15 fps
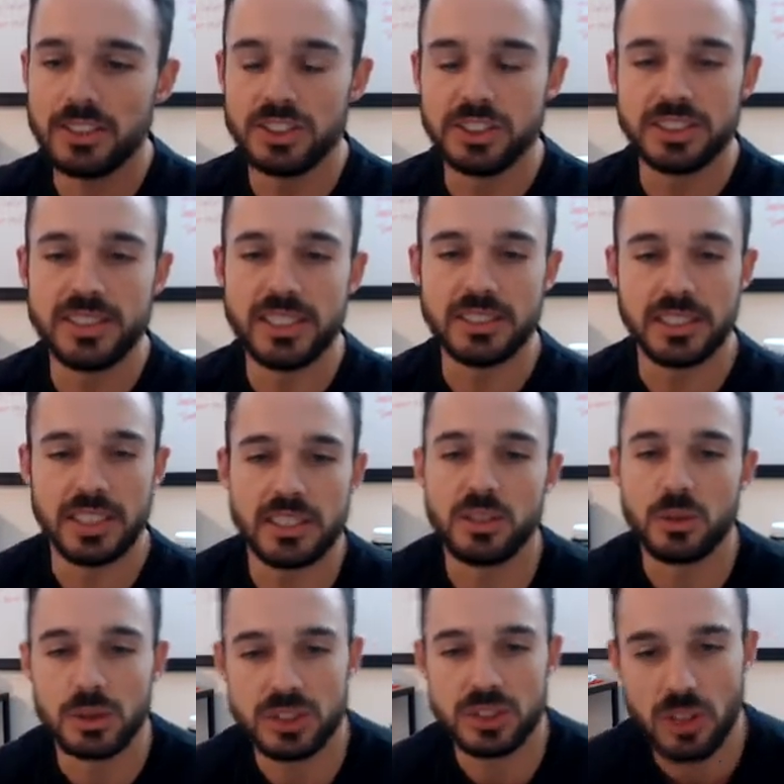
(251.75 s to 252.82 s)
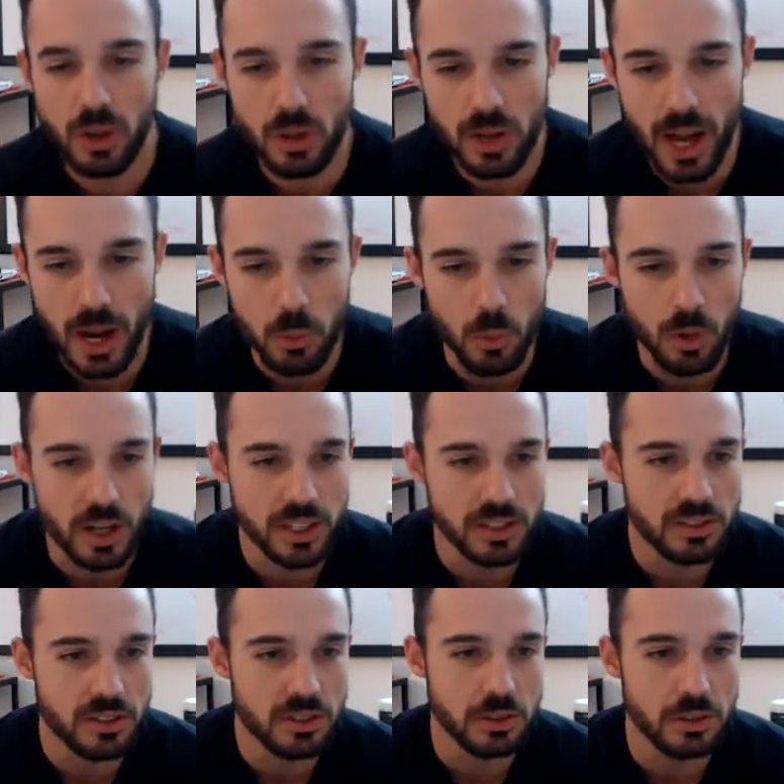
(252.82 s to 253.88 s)
just didn't get the result I
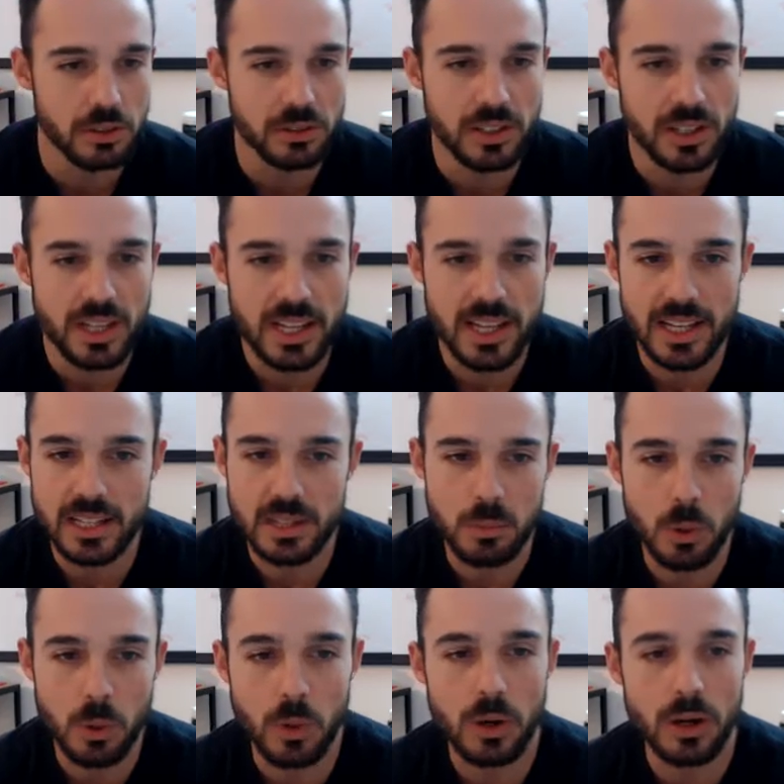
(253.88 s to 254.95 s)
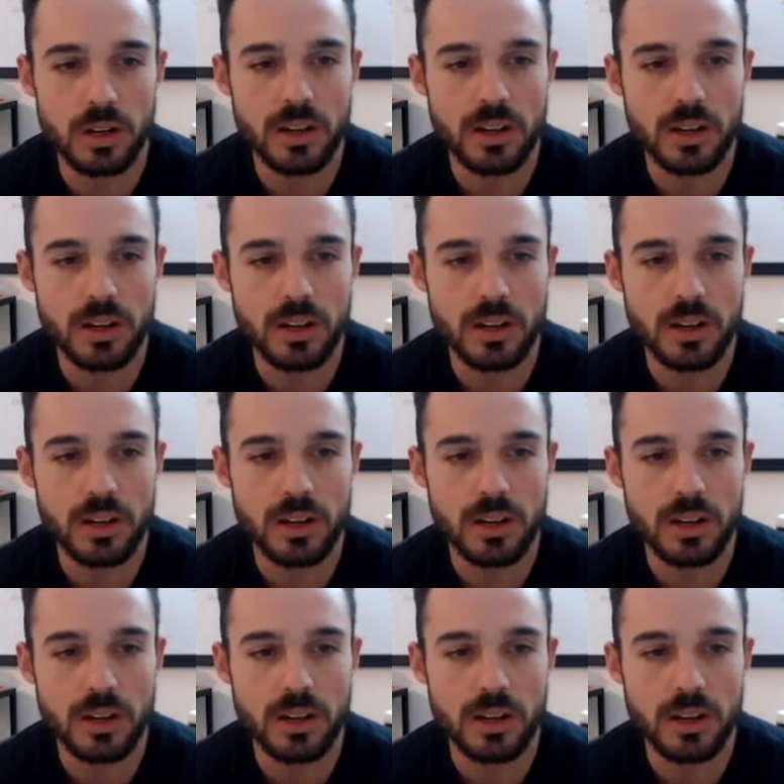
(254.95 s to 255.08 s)
wanted to anymore.